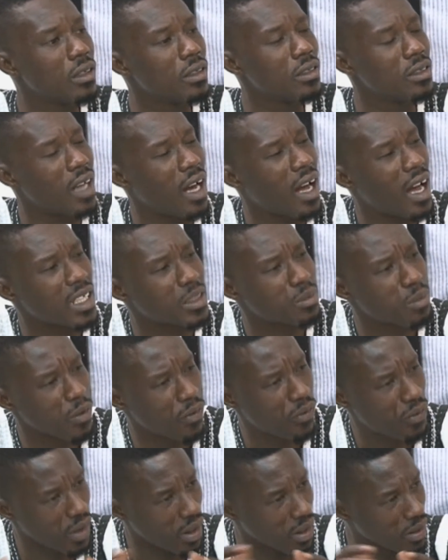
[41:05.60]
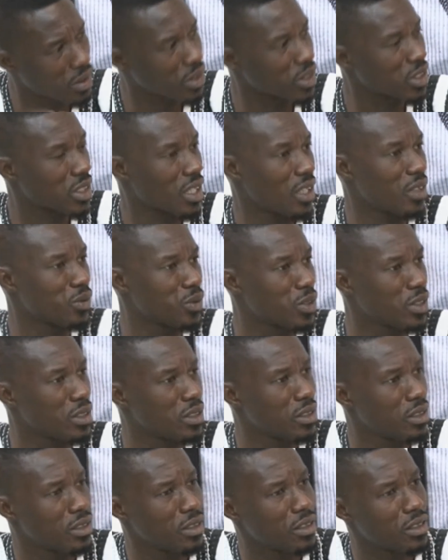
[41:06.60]
that has befell this
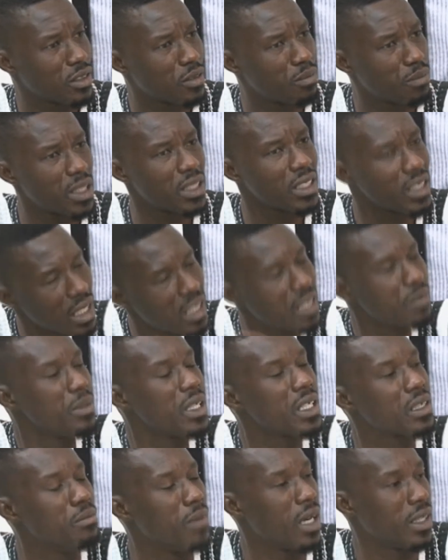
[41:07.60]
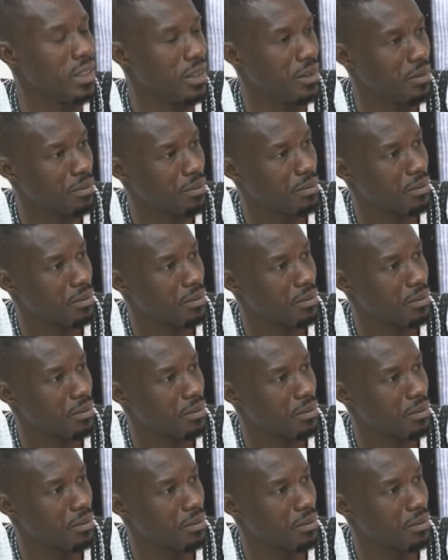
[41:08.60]
country to basically make money.